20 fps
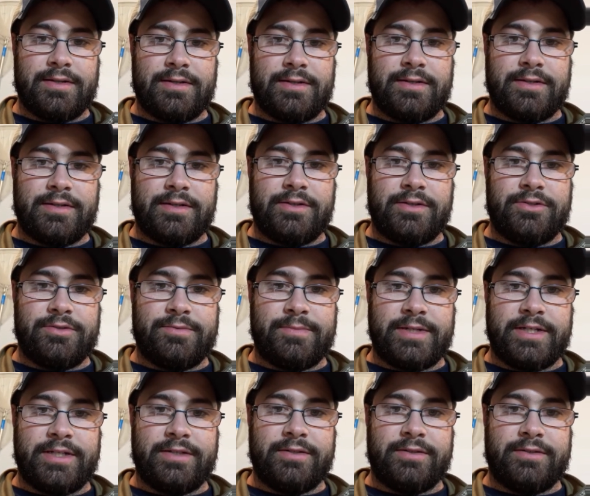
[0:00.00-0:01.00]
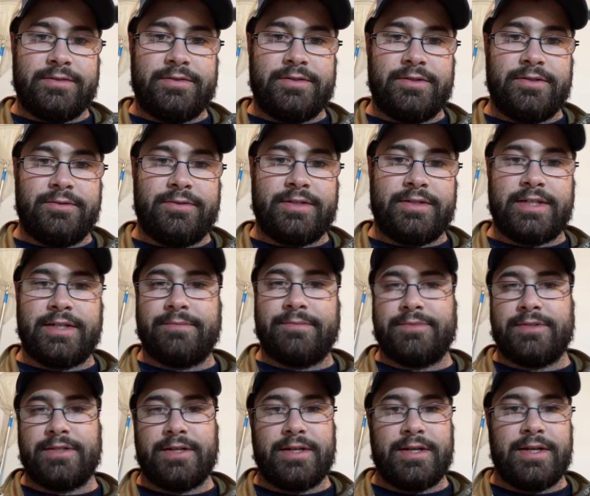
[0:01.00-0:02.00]
I used my hill 2 times.
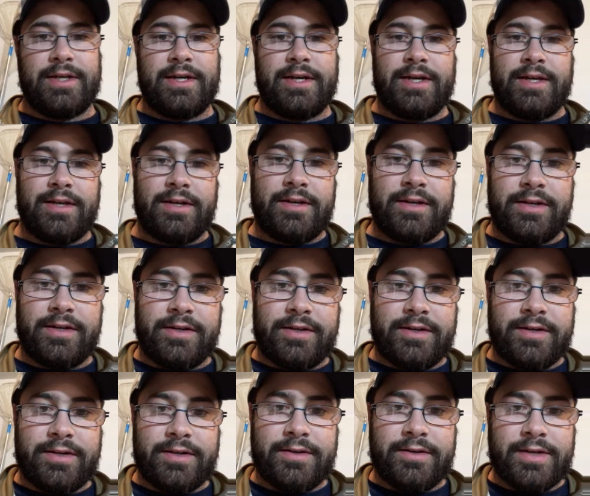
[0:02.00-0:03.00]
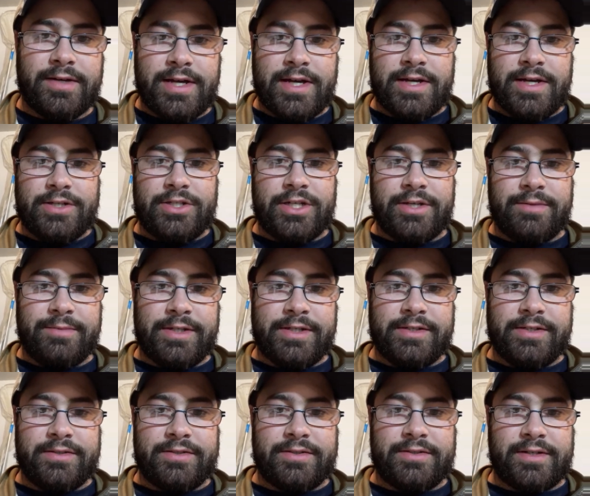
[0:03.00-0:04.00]
There you go. Jimmy
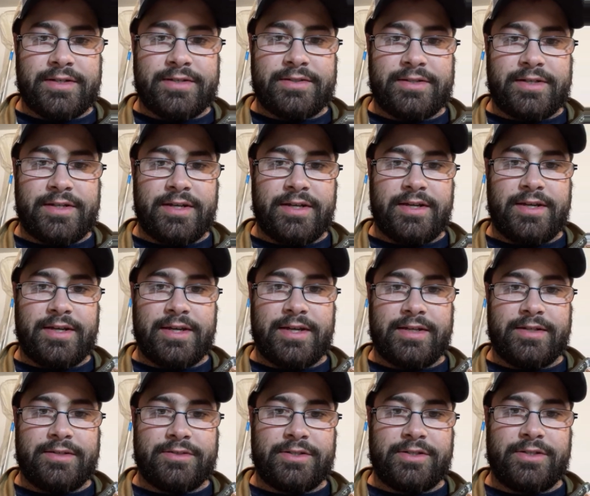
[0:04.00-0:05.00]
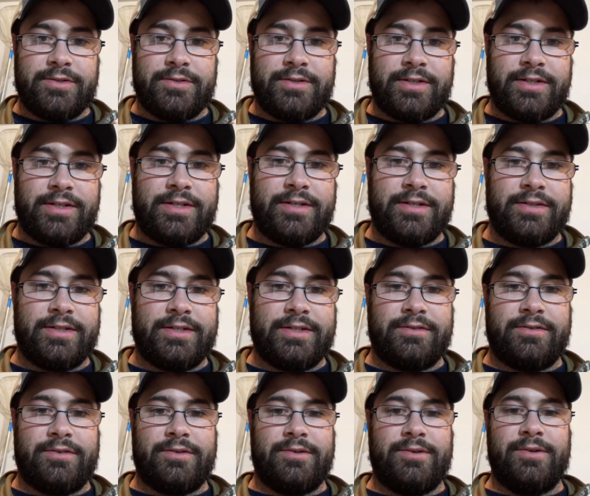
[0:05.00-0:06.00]
is STK. I'll shoot to kill
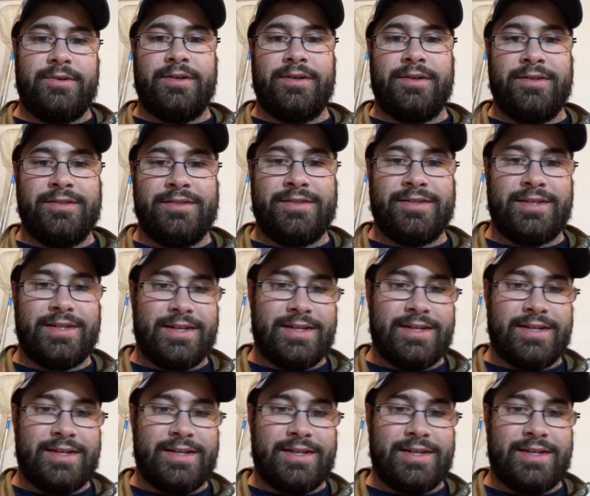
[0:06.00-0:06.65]
outdoors.